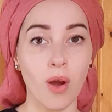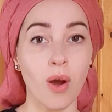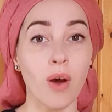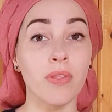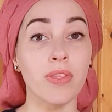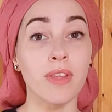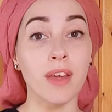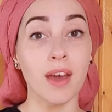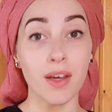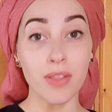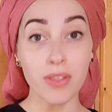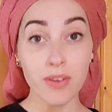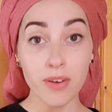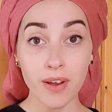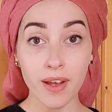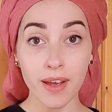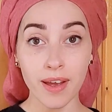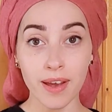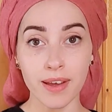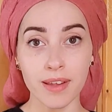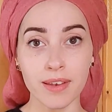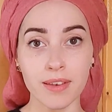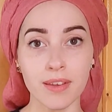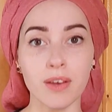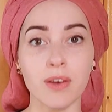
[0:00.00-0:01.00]
On the other
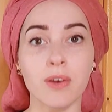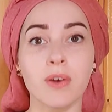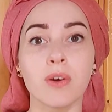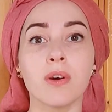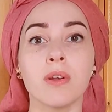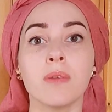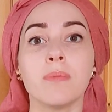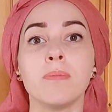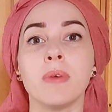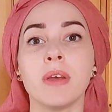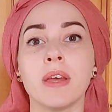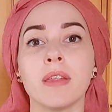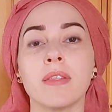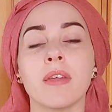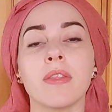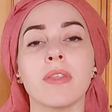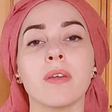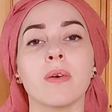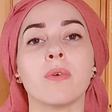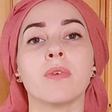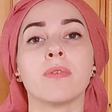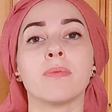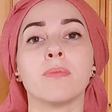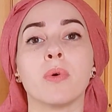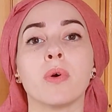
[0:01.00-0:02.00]
hand, it could mean that
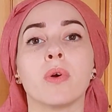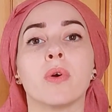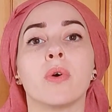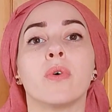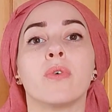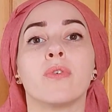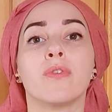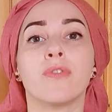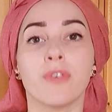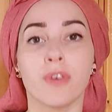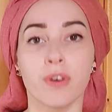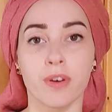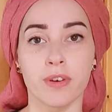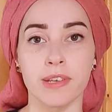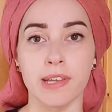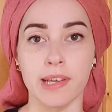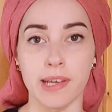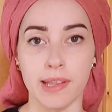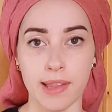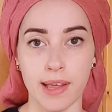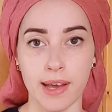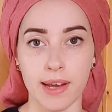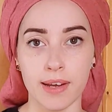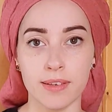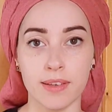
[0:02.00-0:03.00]
there was more overt
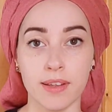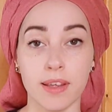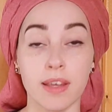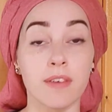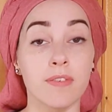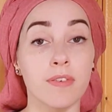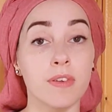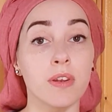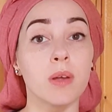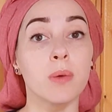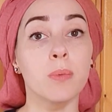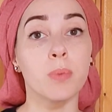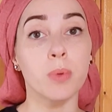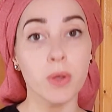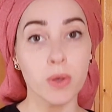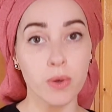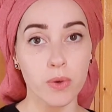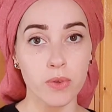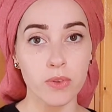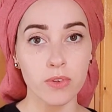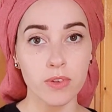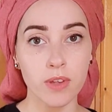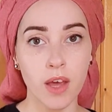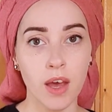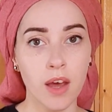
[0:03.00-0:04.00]
neglect, even
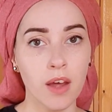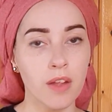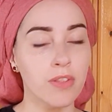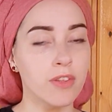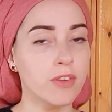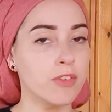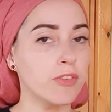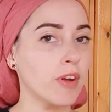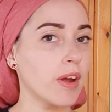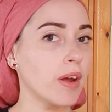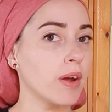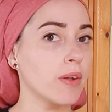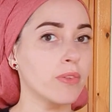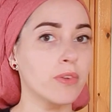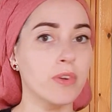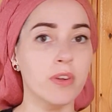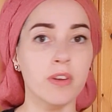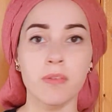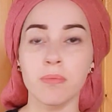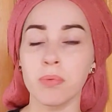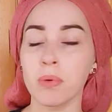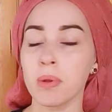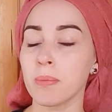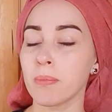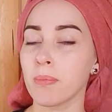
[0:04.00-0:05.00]
abuse. The child could
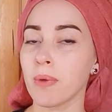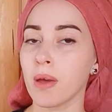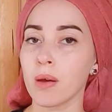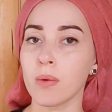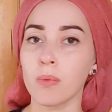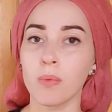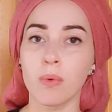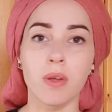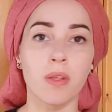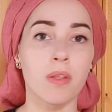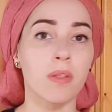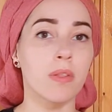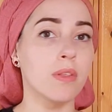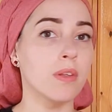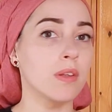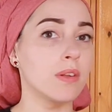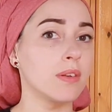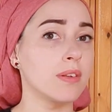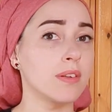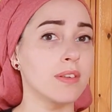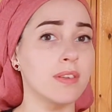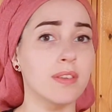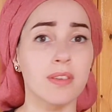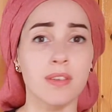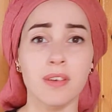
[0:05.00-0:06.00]
have been met with
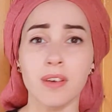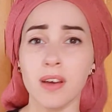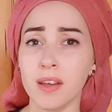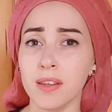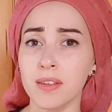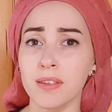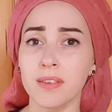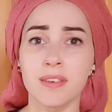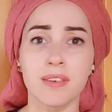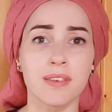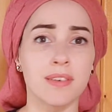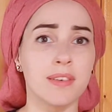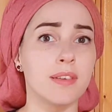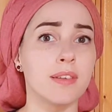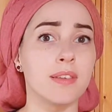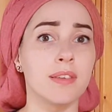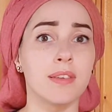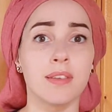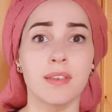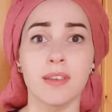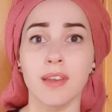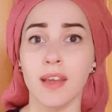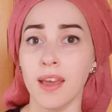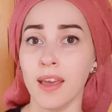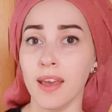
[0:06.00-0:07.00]
disgust,
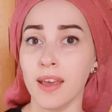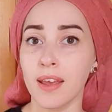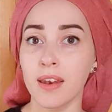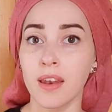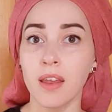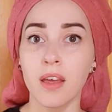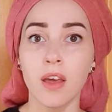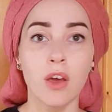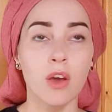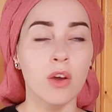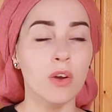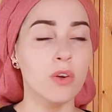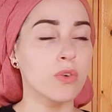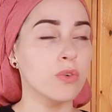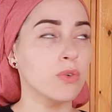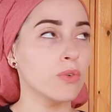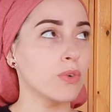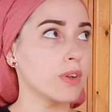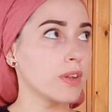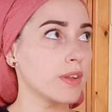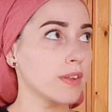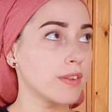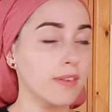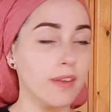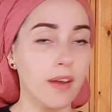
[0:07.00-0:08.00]
disdain,
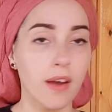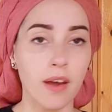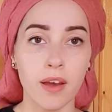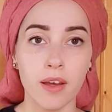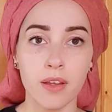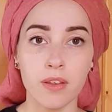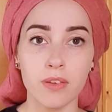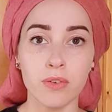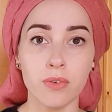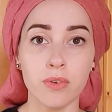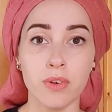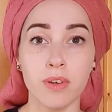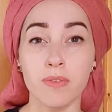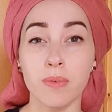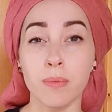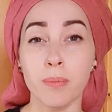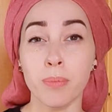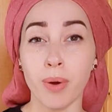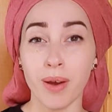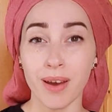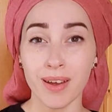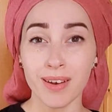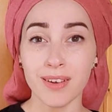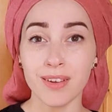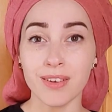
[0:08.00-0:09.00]
criticized, or even
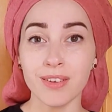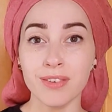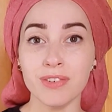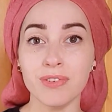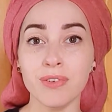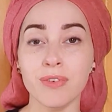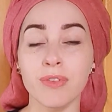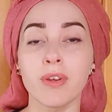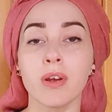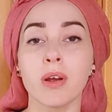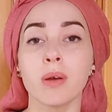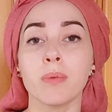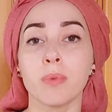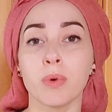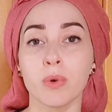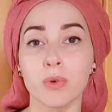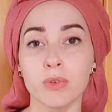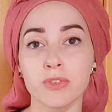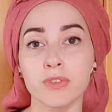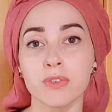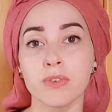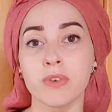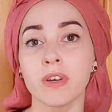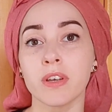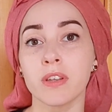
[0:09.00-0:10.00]
punished for their
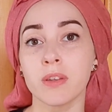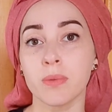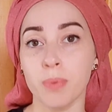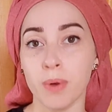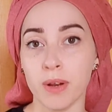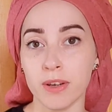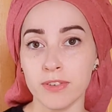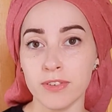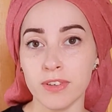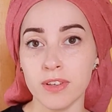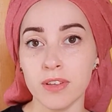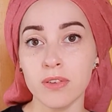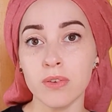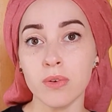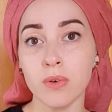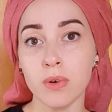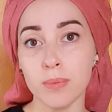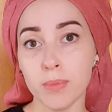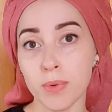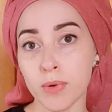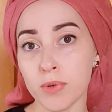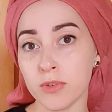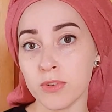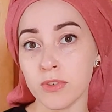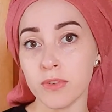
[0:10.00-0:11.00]
emotional expressions or
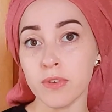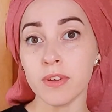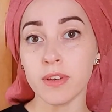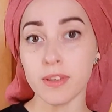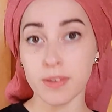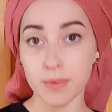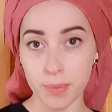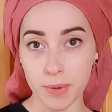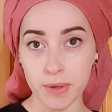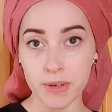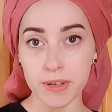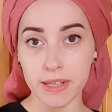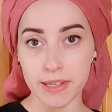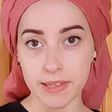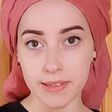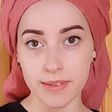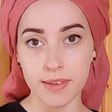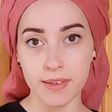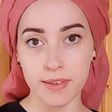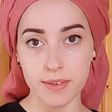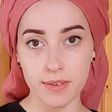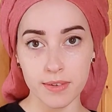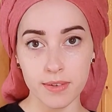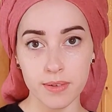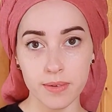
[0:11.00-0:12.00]
emotional experiences.